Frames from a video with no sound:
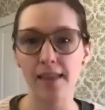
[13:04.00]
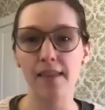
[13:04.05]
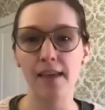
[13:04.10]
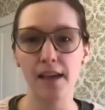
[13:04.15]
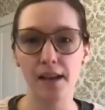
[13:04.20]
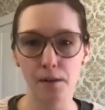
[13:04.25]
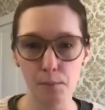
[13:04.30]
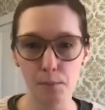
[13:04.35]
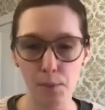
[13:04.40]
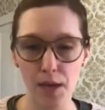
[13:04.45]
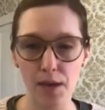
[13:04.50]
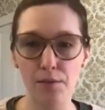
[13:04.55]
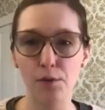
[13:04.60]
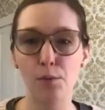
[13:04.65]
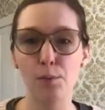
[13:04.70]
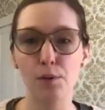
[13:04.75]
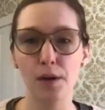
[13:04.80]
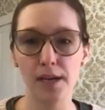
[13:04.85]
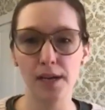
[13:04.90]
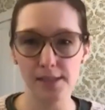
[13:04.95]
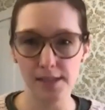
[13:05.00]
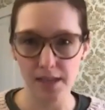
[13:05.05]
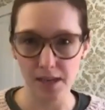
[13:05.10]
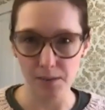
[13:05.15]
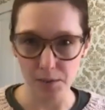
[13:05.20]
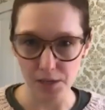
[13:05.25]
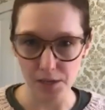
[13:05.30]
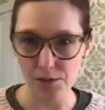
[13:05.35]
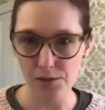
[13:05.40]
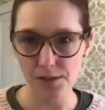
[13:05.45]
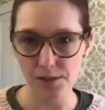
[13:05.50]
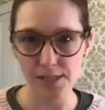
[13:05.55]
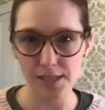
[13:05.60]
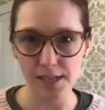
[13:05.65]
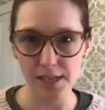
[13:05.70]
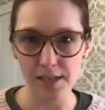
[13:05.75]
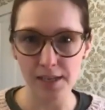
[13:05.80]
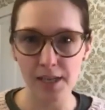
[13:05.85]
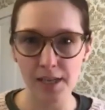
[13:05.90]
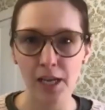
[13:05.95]
then and pay full price and I'm
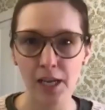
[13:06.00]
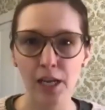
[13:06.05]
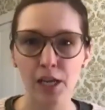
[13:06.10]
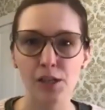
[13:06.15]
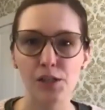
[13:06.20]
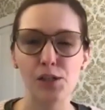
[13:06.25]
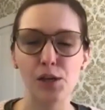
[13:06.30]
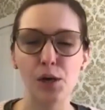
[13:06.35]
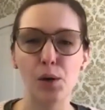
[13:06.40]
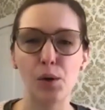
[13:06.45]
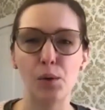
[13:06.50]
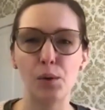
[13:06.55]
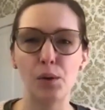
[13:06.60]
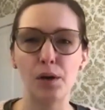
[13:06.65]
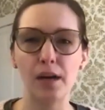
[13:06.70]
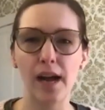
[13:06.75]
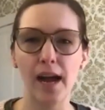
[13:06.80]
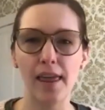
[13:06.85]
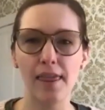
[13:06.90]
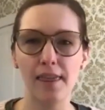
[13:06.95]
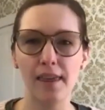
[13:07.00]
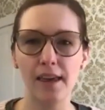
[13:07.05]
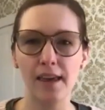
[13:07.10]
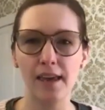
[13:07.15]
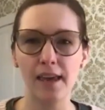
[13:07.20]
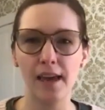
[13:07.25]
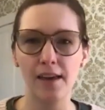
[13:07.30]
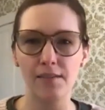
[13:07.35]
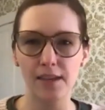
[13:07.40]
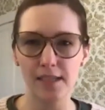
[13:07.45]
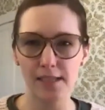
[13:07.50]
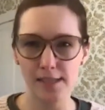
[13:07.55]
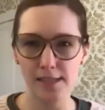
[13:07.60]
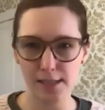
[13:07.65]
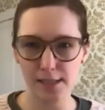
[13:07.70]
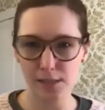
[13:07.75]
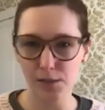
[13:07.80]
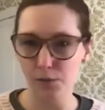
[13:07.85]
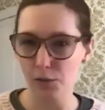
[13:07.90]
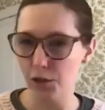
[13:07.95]
interested. So I think having a
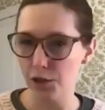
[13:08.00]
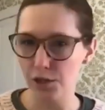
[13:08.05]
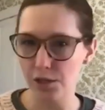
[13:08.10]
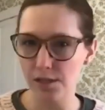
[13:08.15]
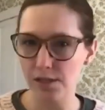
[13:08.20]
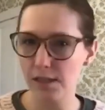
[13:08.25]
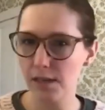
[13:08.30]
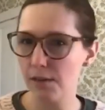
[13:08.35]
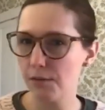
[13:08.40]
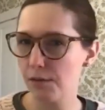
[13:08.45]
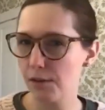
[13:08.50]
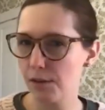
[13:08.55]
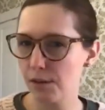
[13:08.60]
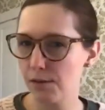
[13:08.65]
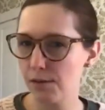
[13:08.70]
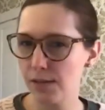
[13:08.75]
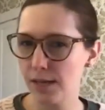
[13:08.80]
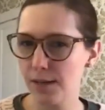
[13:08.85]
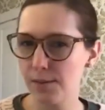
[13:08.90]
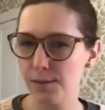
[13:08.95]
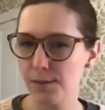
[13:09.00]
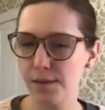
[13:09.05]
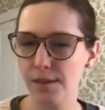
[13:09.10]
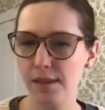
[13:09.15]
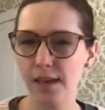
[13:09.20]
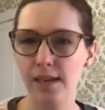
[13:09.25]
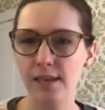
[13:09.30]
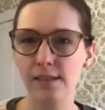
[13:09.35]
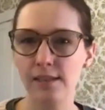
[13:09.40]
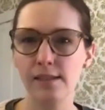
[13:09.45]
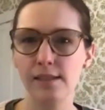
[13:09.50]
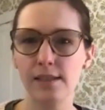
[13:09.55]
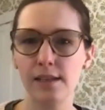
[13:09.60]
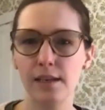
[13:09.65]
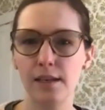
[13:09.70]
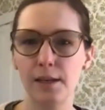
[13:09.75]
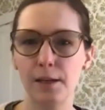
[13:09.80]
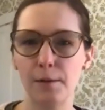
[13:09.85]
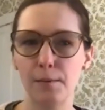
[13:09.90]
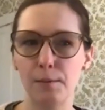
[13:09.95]
sense of urgency for those types of things
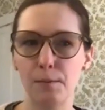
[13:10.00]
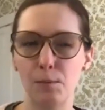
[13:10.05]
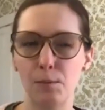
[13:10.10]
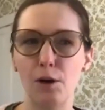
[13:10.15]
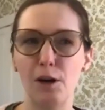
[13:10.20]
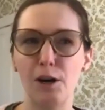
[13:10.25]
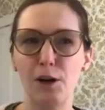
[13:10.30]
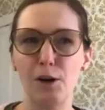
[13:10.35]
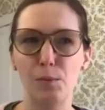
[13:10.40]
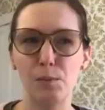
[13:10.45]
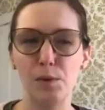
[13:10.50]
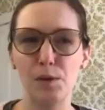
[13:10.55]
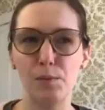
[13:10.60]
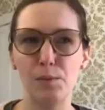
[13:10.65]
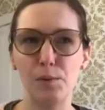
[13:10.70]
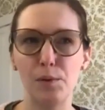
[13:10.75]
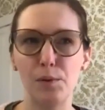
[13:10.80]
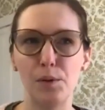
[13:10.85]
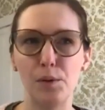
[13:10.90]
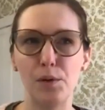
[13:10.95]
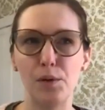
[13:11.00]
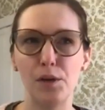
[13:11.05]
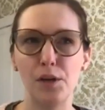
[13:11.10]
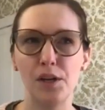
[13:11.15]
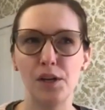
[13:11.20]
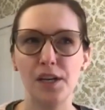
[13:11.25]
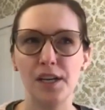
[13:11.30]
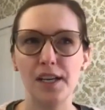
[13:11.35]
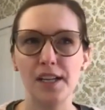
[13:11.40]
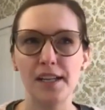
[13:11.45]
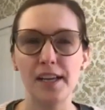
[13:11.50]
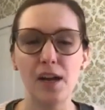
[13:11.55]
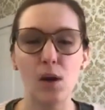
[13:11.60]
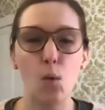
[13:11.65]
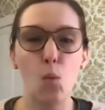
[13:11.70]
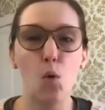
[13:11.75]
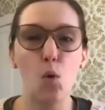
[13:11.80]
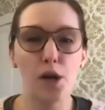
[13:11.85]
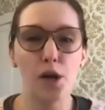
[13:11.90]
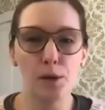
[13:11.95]
will help people like
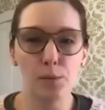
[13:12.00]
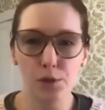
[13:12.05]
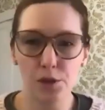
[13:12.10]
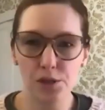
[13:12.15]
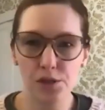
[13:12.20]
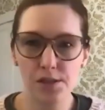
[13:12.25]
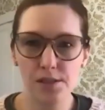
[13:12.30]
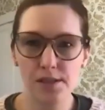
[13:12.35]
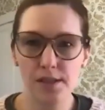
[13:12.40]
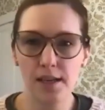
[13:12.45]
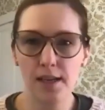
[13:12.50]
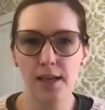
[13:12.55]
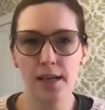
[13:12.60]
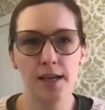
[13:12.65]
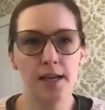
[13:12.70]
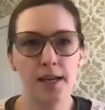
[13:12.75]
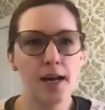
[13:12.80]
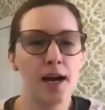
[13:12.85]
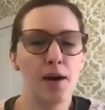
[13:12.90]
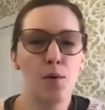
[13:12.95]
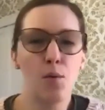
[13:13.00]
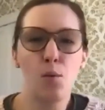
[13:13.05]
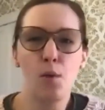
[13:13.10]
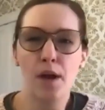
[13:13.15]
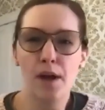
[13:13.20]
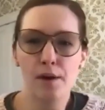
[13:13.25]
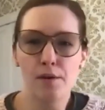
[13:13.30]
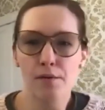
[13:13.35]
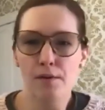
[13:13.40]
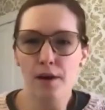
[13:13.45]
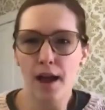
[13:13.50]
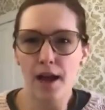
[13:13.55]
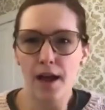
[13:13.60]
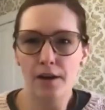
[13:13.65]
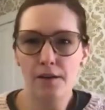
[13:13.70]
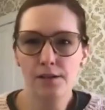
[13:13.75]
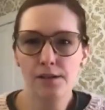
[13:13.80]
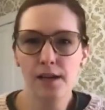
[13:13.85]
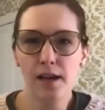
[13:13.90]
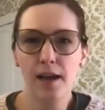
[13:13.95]
want to purchase it and not wait
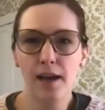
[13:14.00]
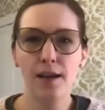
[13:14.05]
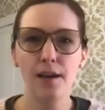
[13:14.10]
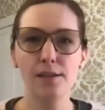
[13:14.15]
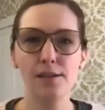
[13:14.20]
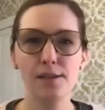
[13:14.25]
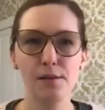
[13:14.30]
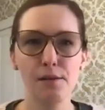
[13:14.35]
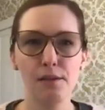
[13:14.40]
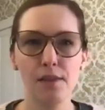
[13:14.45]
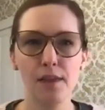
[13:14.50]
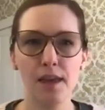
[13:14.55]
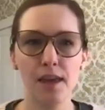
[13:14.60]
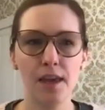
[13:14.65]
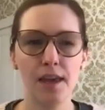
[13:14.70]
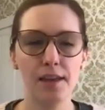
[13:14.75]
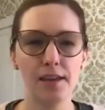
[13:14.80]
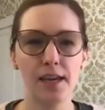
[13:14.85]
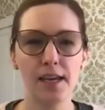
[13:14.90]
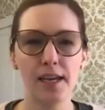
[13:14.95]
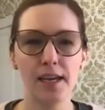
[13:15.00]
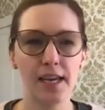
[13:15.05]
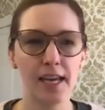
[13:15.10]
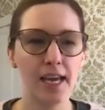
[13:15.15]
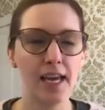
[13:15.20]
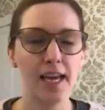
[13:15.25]
around. I also think like,